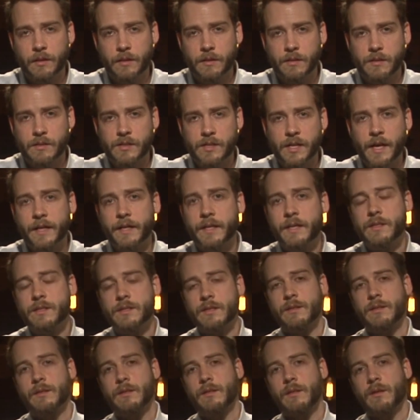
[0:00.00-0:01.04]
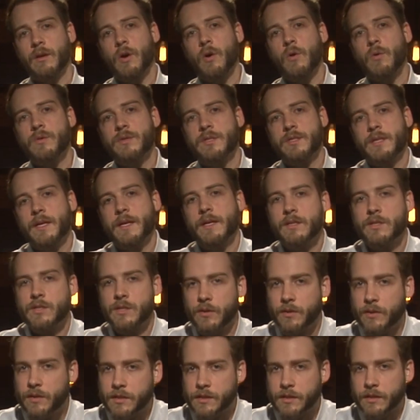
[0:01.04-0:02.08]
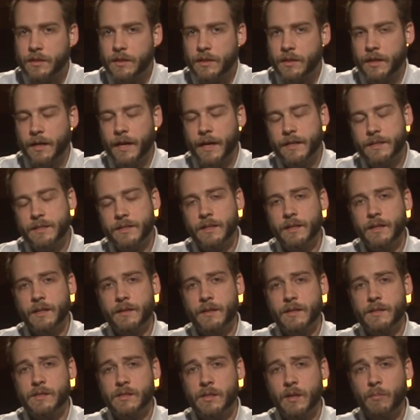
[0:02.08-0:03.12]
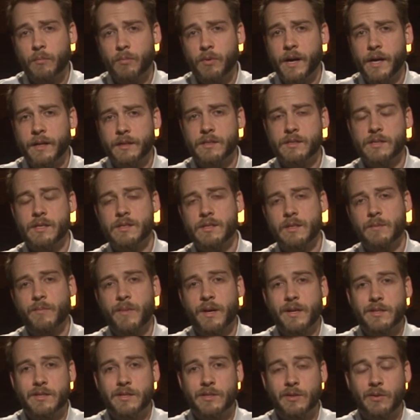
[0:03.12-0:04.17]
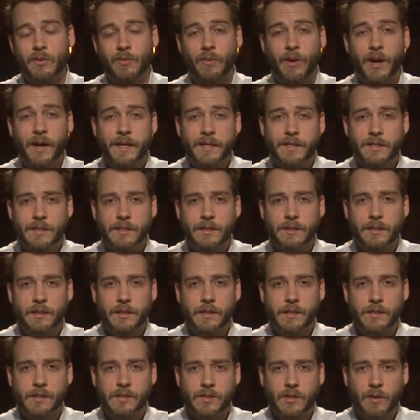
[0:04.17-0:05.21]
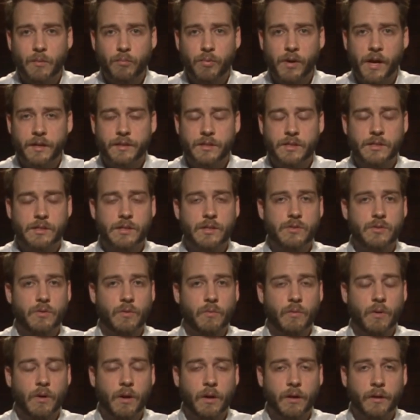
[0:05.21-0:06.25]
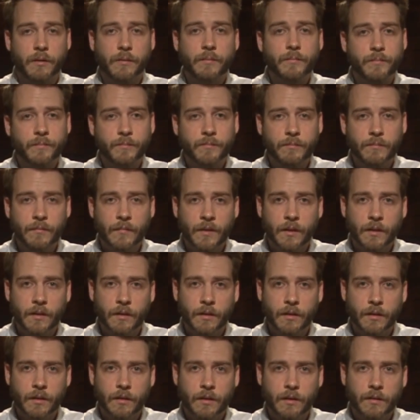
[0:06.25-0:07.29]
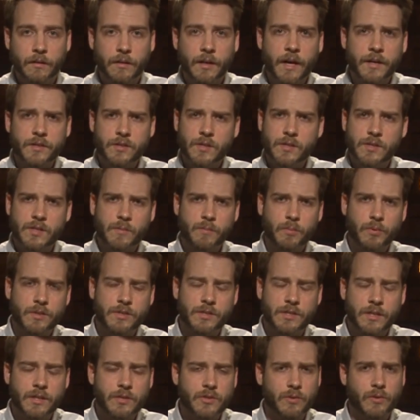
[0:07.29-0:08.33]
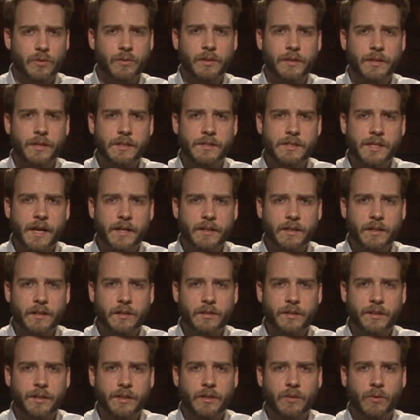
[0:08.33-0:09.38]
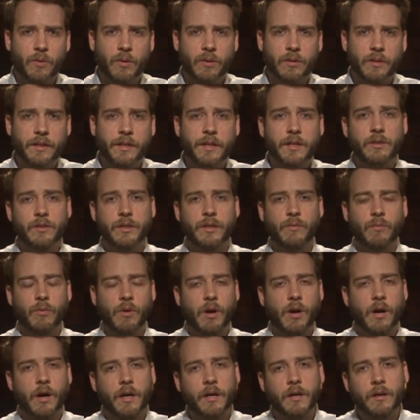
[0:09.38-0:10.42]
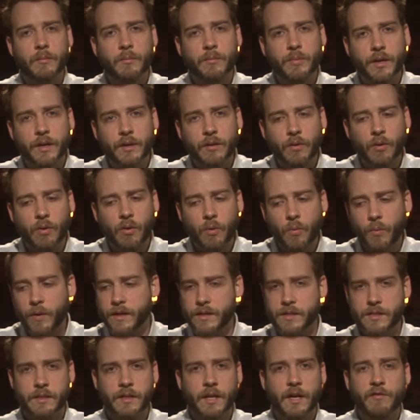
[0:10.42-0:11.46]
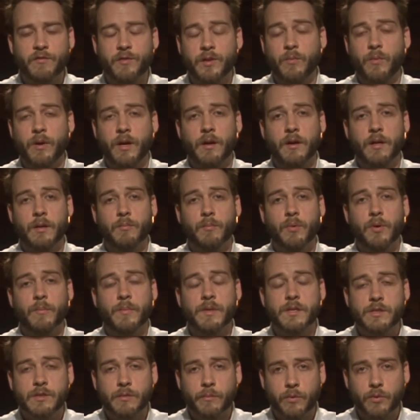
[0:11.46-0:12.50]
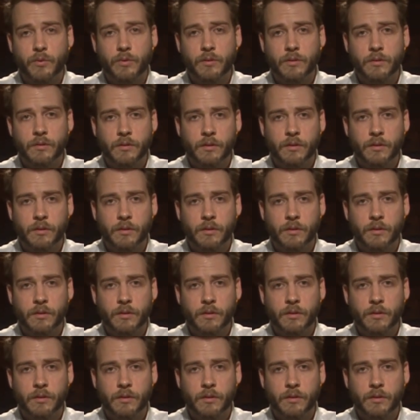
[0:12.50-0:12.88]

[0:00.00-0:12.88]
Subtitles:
Second, oaths take seriously the idea that some practices in medicine are right and some practices are wrong. Not just procedurally, technically, or legally wrong, but always and everywhere impermissible.